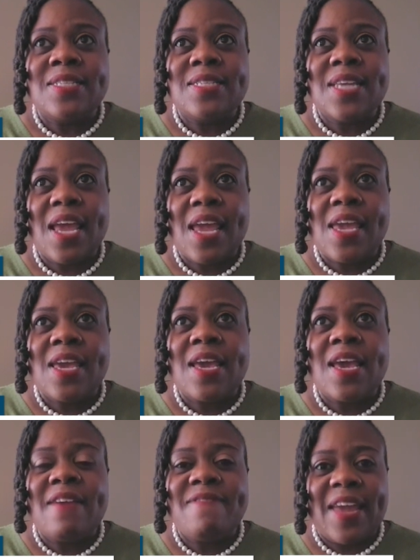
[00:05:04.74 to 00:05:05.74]
take
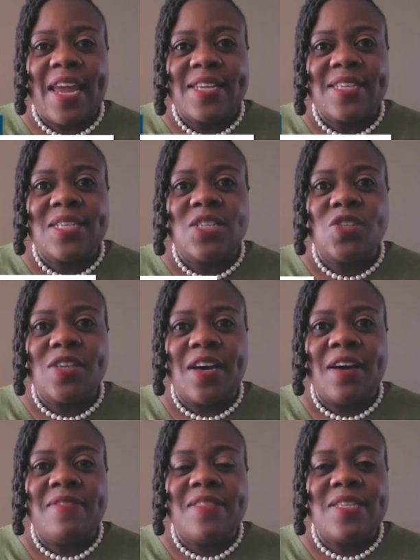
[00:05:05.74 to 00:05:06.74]
advantage
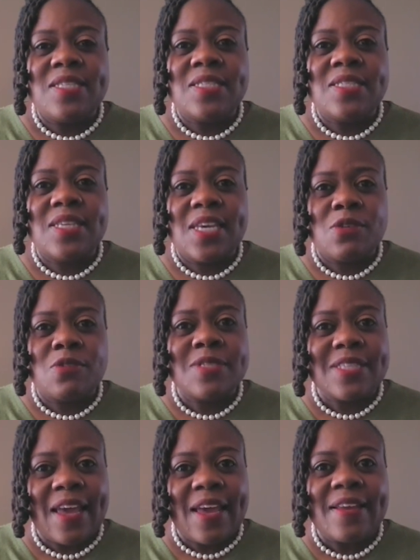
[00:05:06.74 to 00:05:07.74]
of this skill
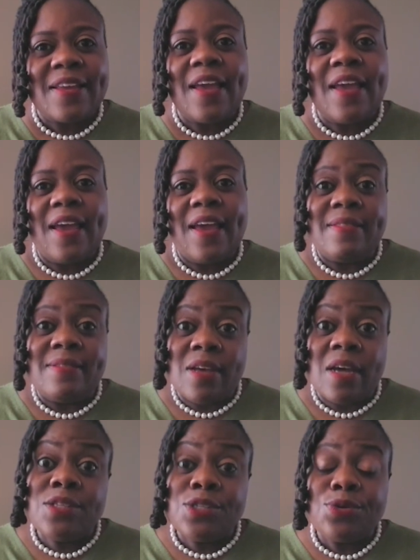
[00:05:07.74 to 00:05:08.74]
set,
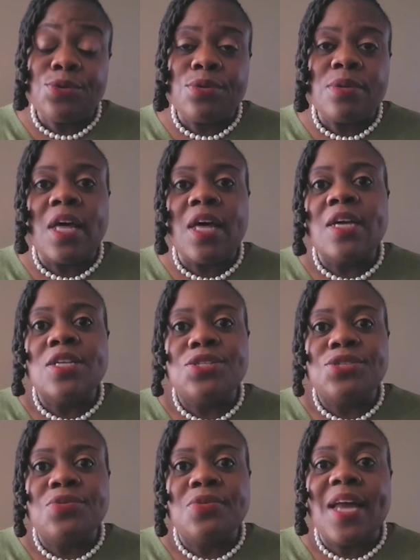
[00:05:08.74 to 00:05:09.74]
a tool
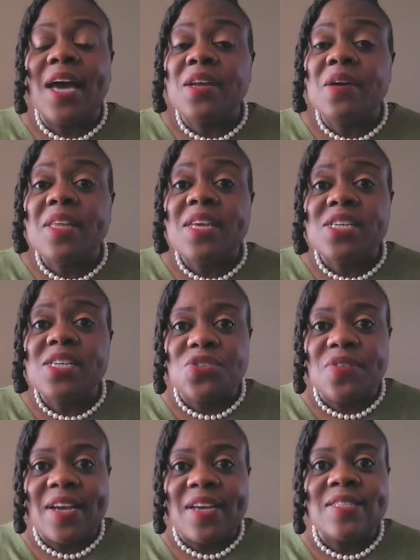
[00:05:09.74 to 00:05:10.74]
to not only
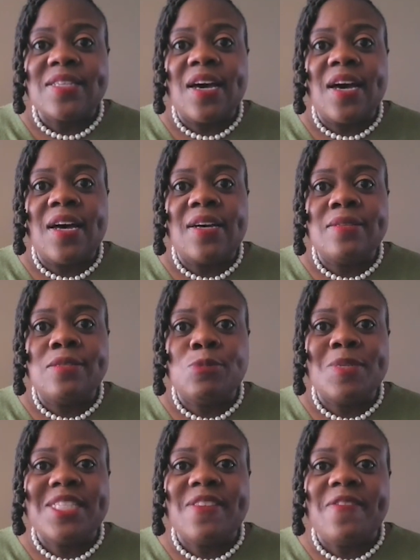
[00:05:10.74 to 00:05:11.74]
address
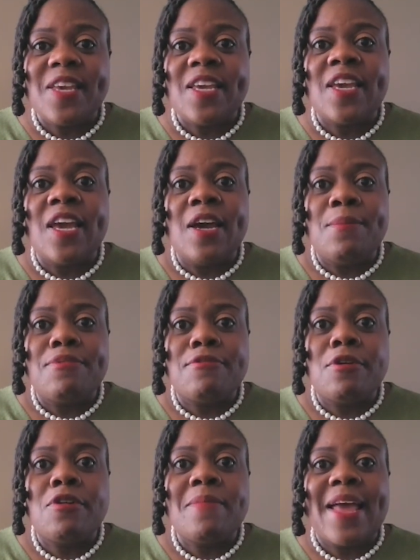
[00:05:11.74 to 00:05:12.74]
specific
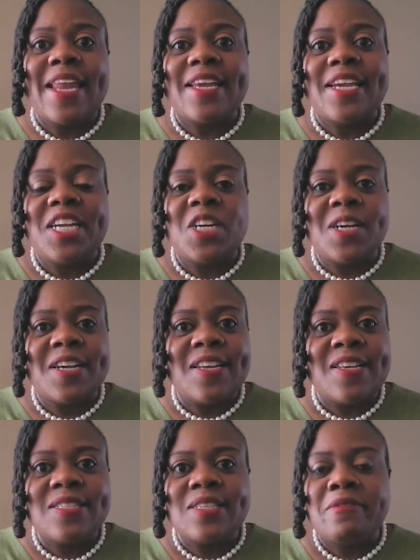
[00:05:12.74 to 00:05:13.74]
programmatic
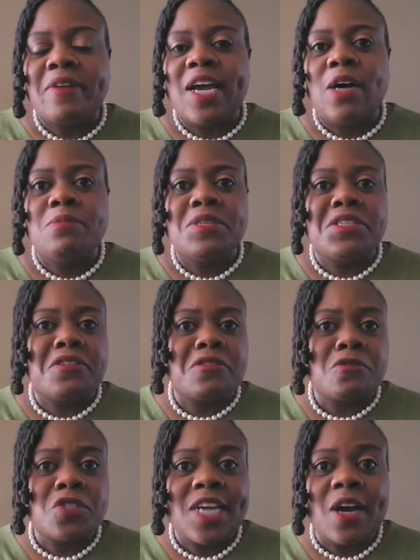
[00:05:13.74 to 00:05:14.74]
areas around
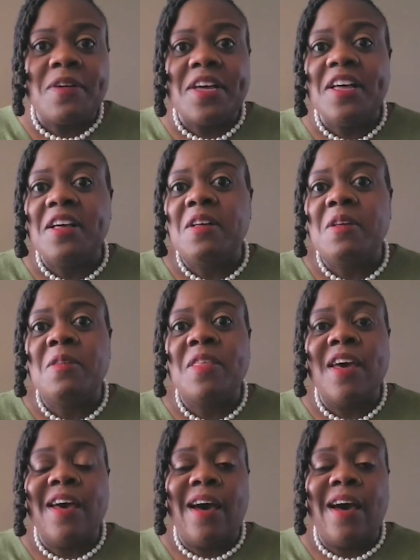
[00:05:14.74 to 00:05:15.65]
maternal child health,